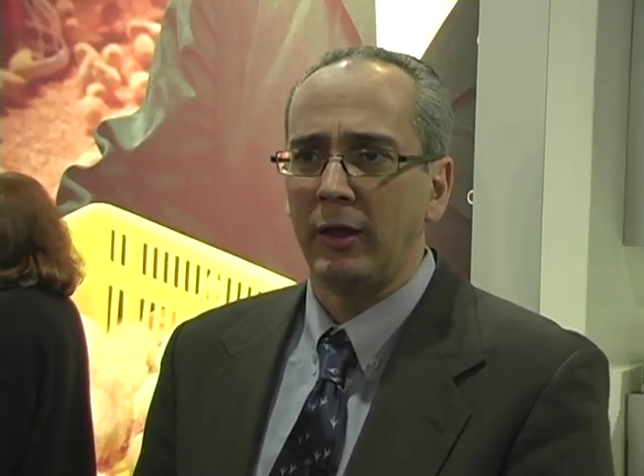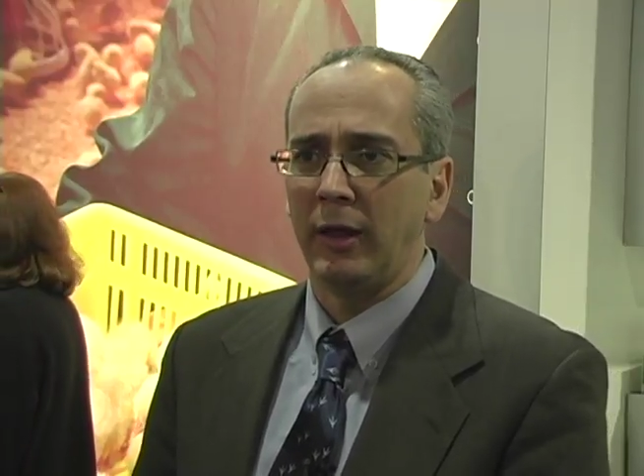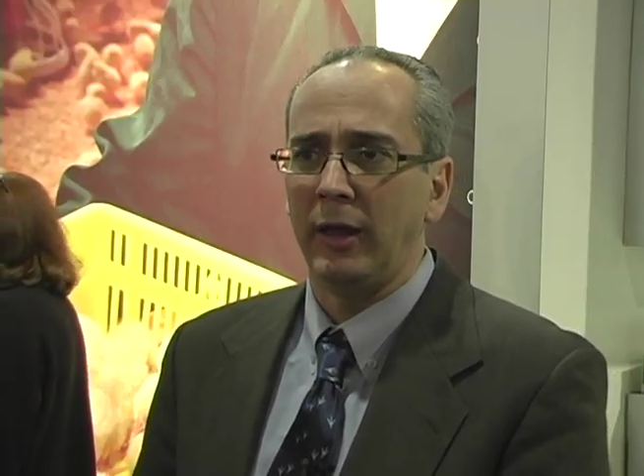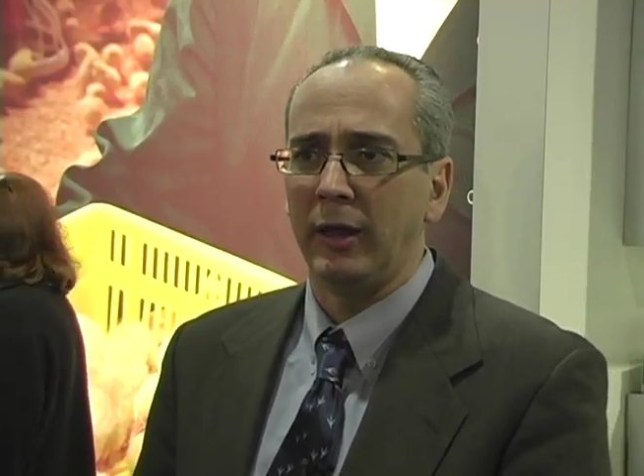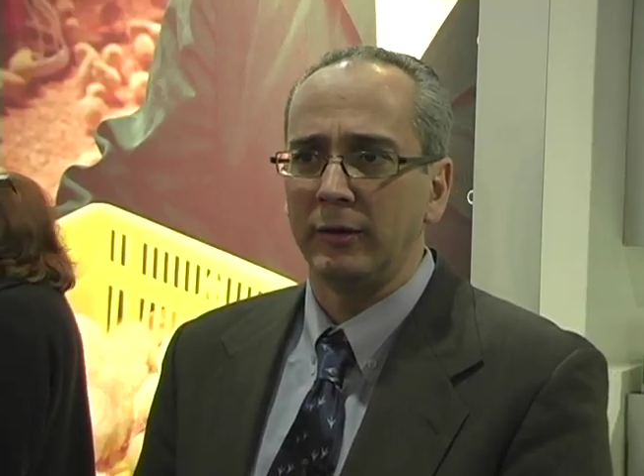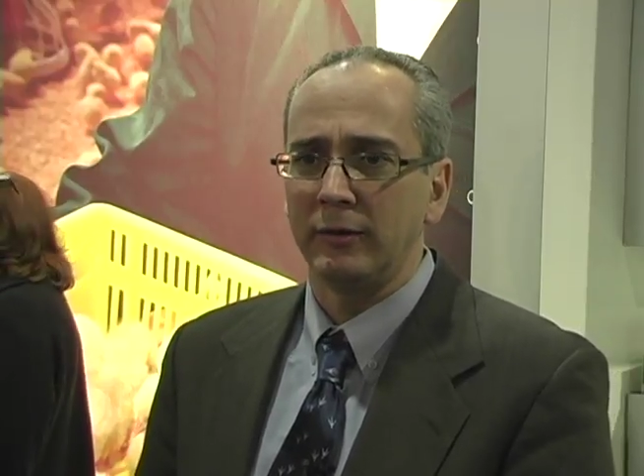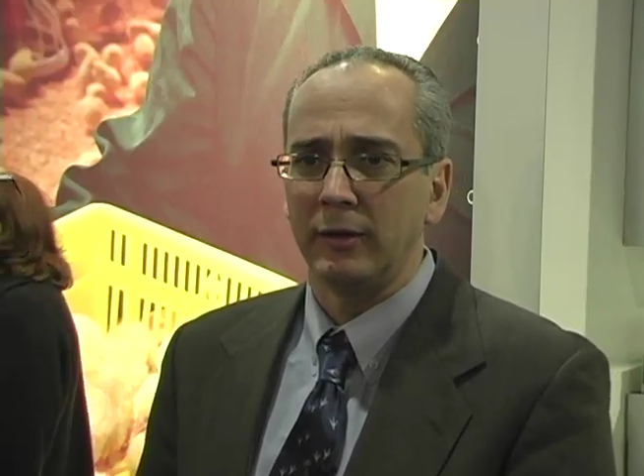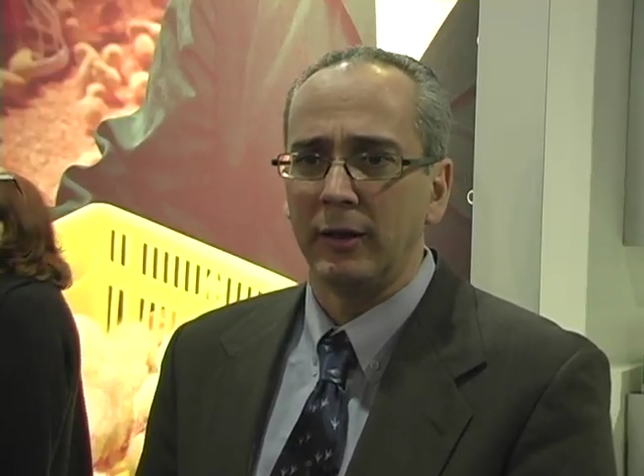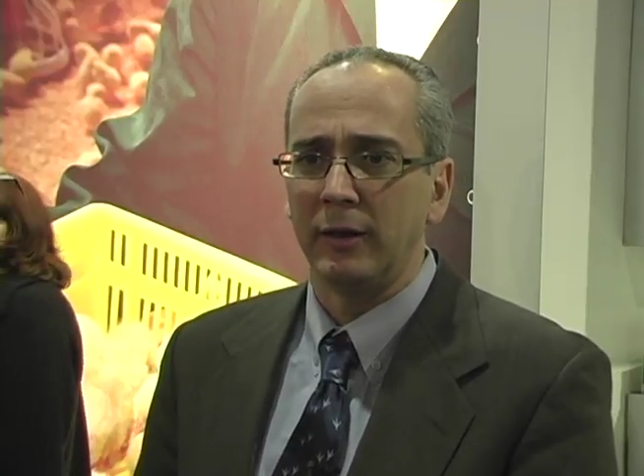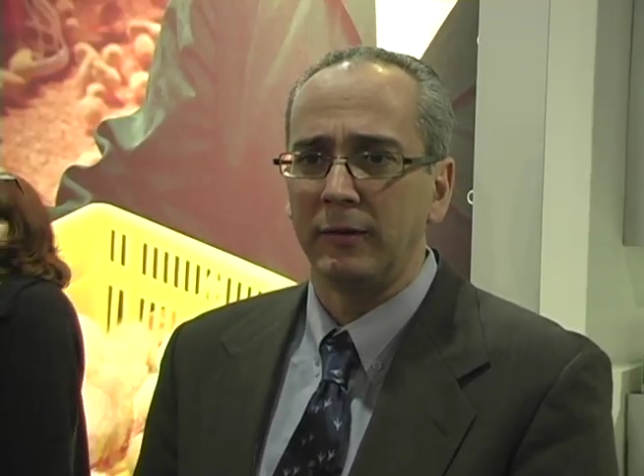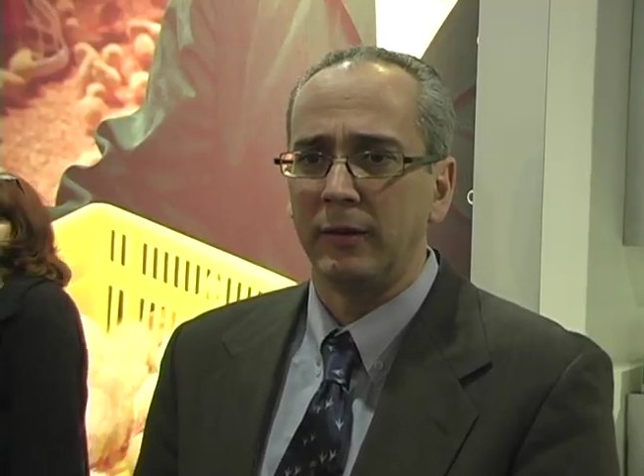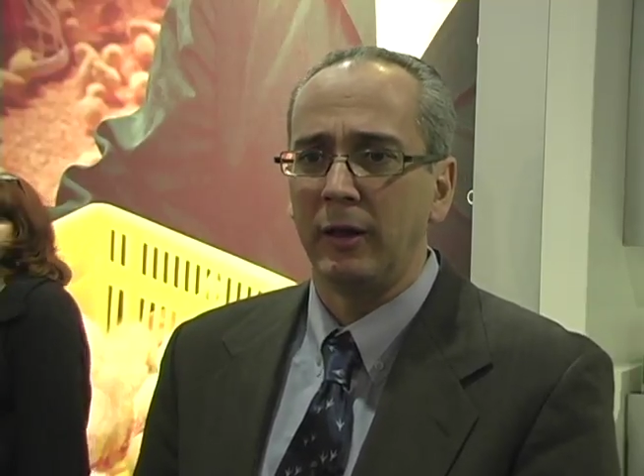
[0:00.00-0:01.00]
and
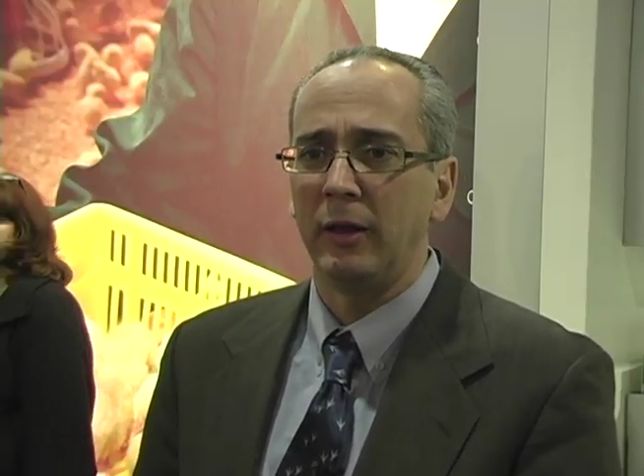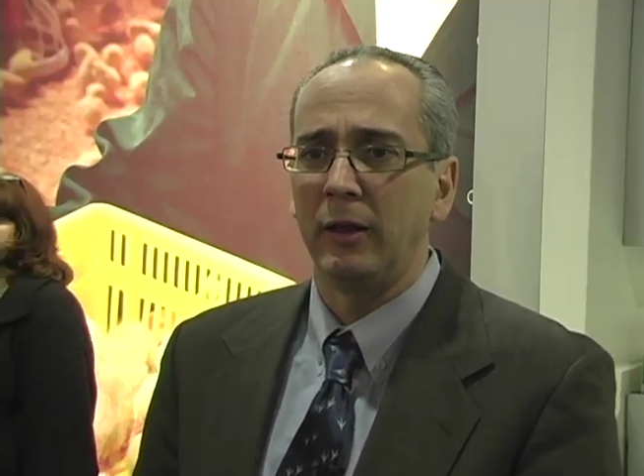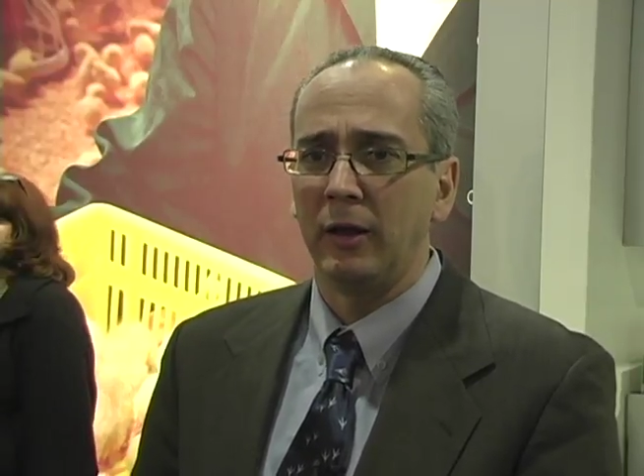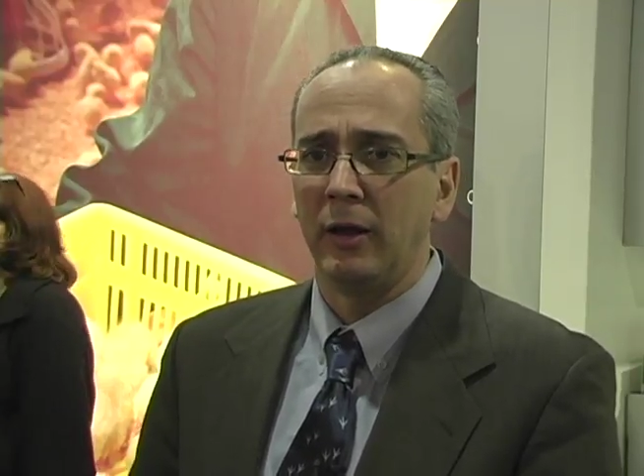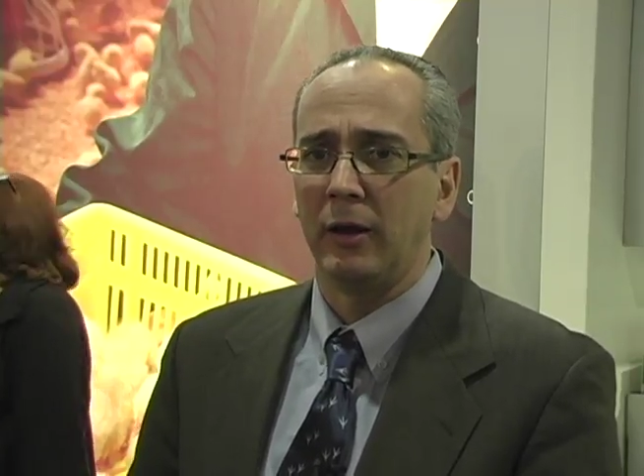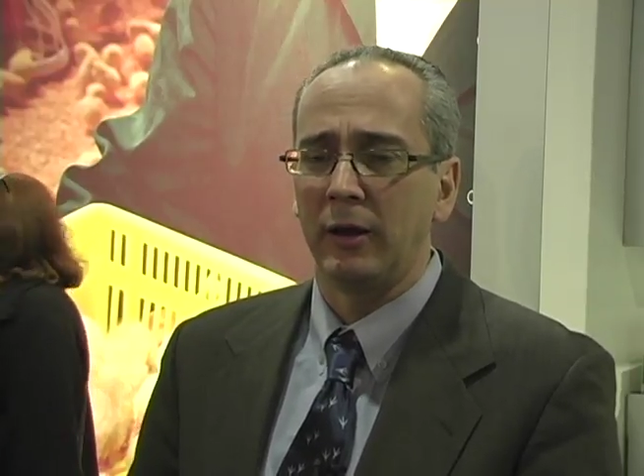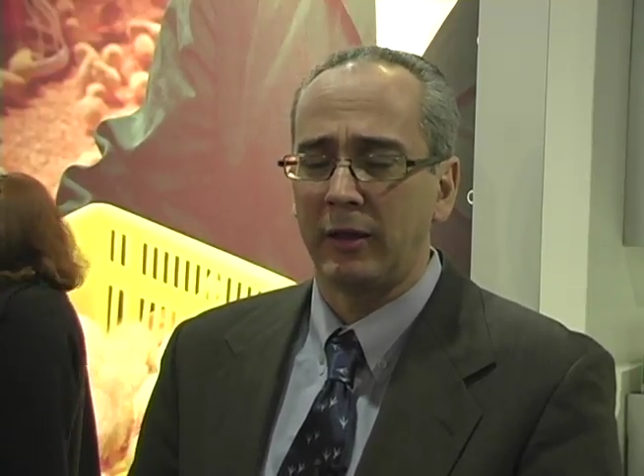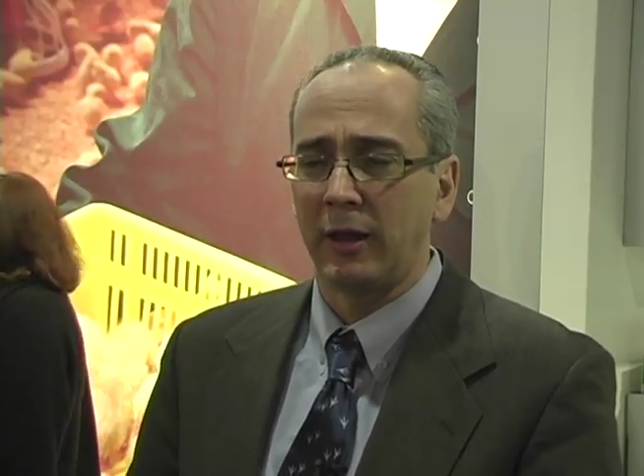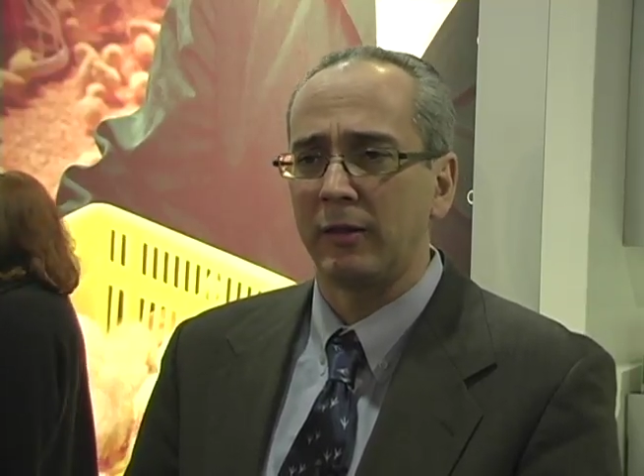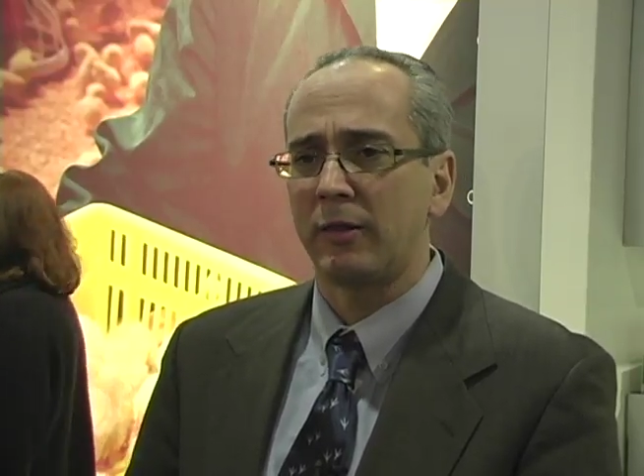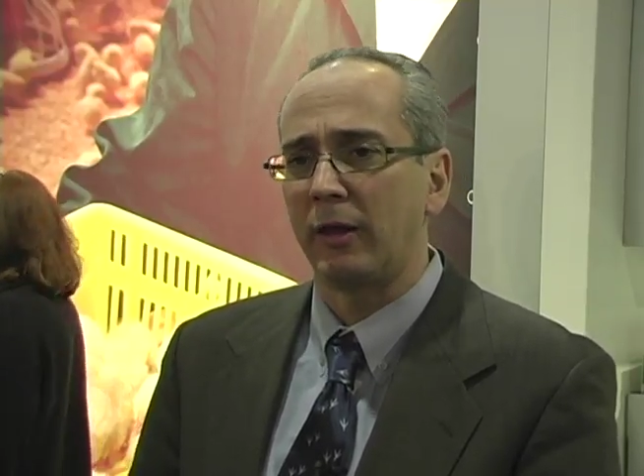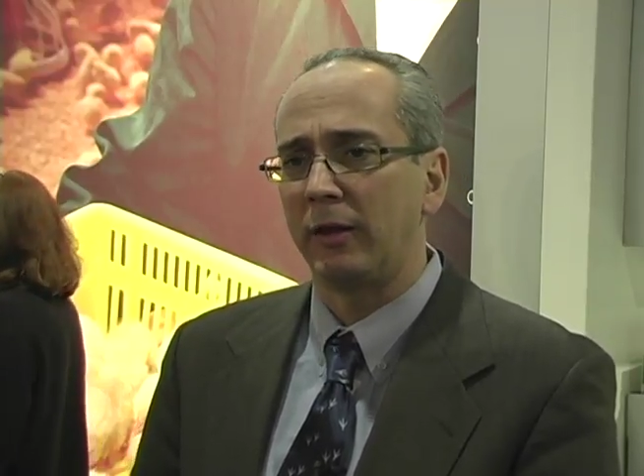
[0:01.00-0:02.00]
uh, they
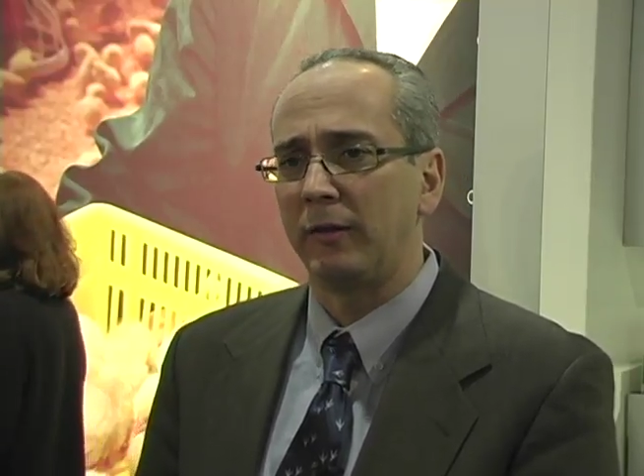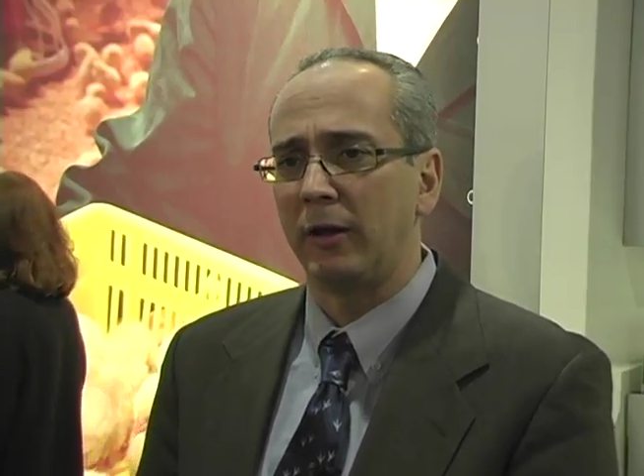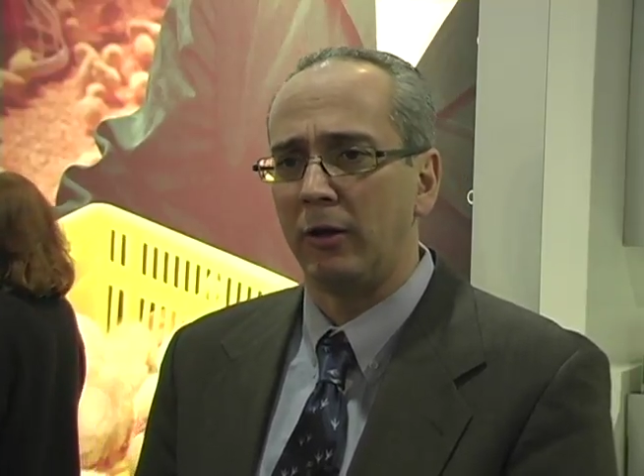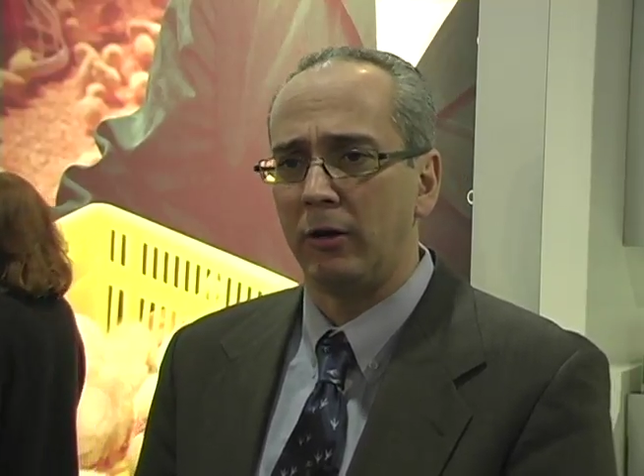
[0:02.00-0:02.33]
can say that